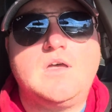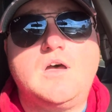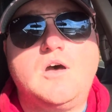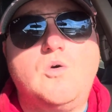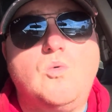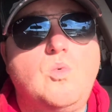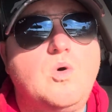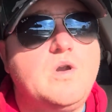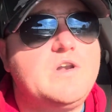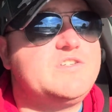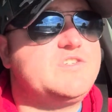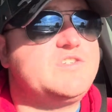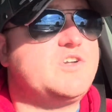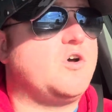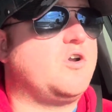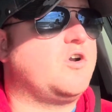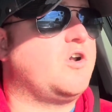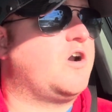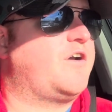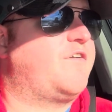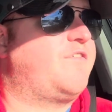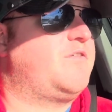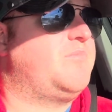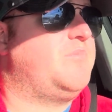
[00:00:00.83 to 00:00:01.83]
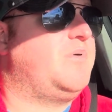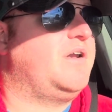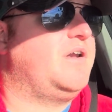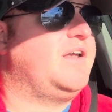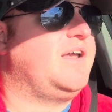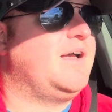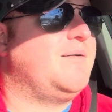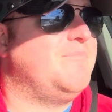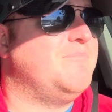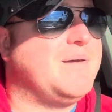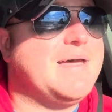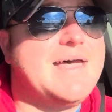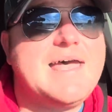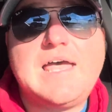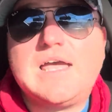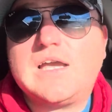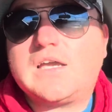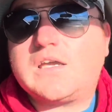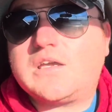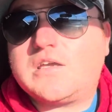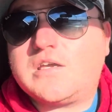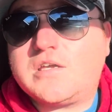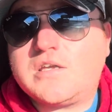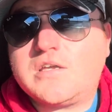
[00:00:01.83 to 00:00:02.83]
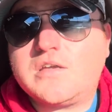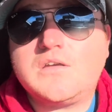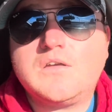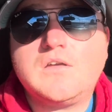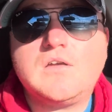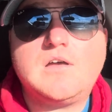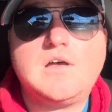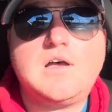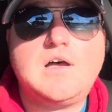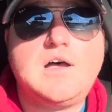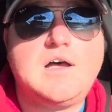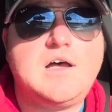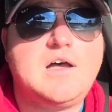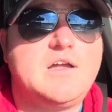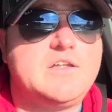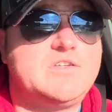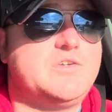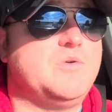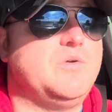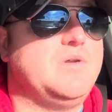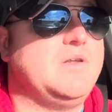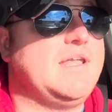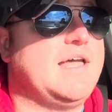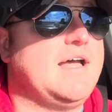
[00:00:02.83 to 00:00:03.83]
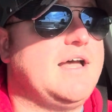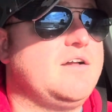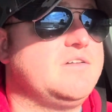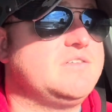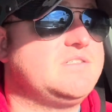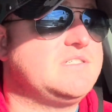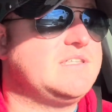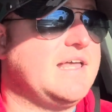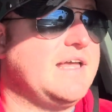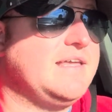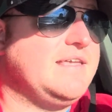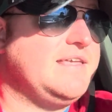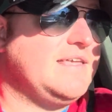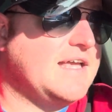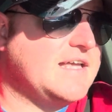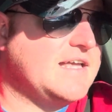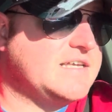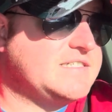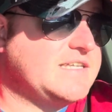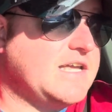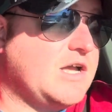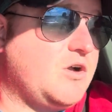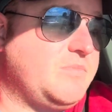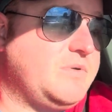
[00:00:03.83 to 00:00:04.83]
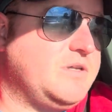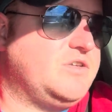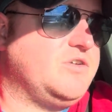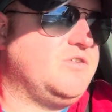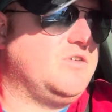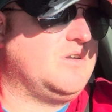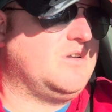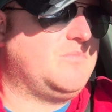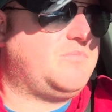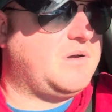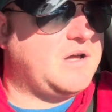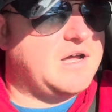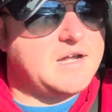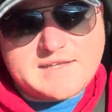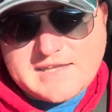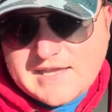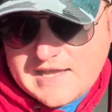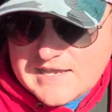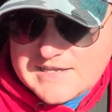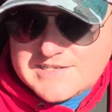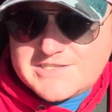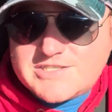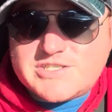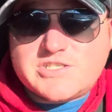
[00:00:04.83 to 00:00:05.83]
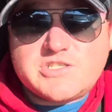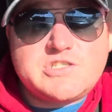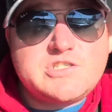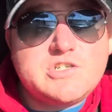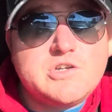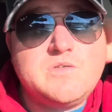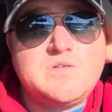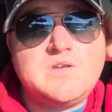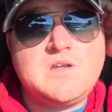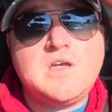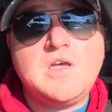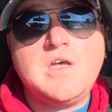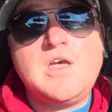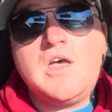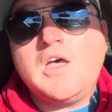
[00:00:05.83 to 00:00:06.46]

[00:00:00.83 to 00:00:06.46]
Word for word: What is going on, everybody? I'm back uh, to announce that yes, I'll be doing a podcast soon.